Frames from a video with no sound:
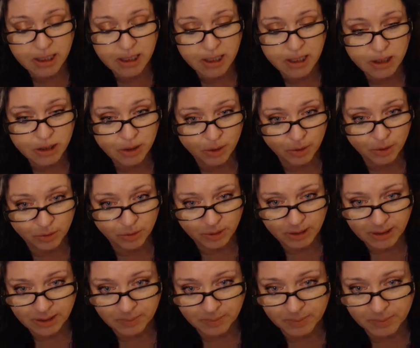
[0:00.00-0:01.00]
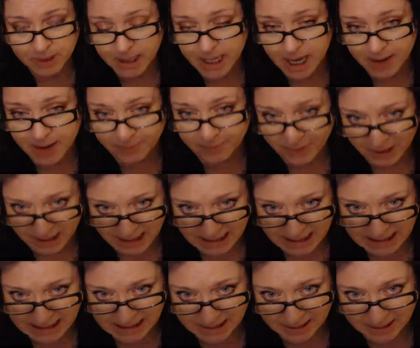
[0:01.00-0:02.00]
So only the
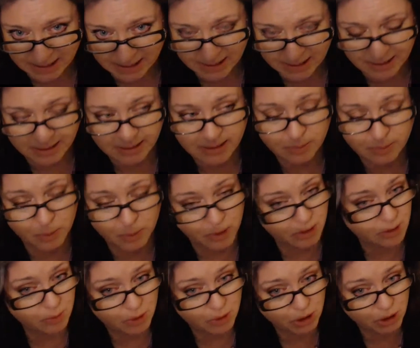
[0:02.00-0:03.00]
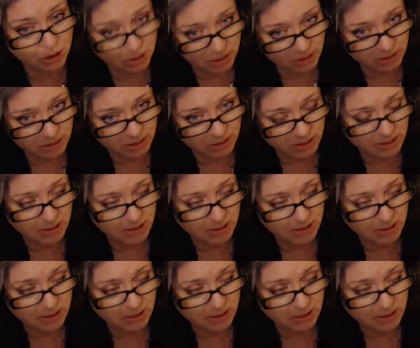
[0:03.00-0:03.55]
benevolent spirits, which are good,